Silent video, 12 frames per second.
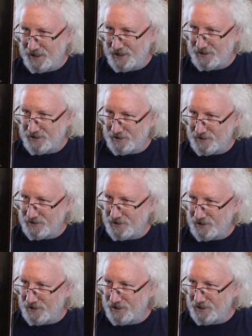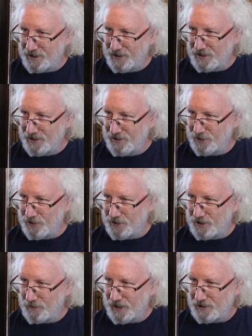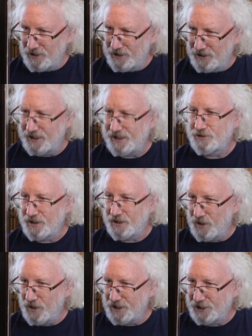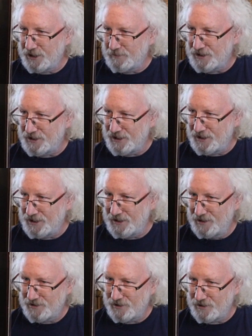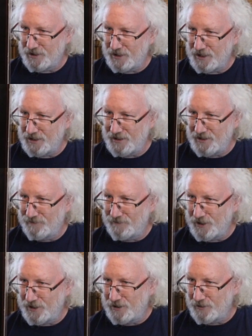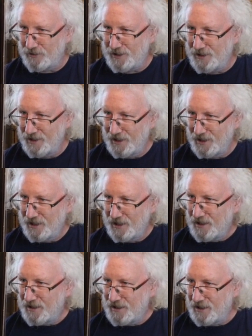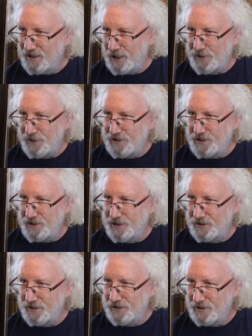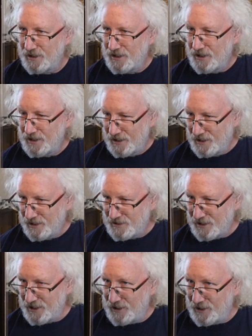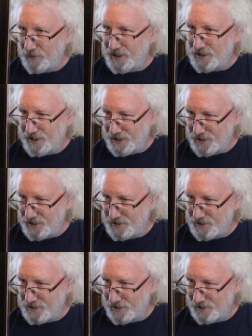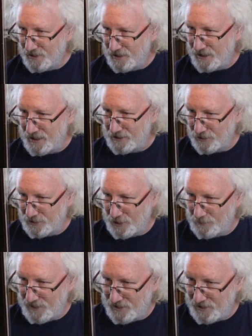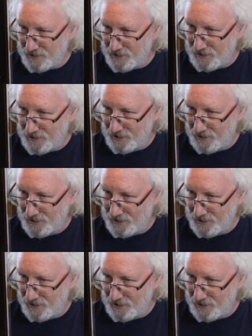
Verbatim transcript: songs on it like the good old electric washing machine, circa 1943, uh, Up on the Hill, Sail Away Ladies, Natural to Be Gone,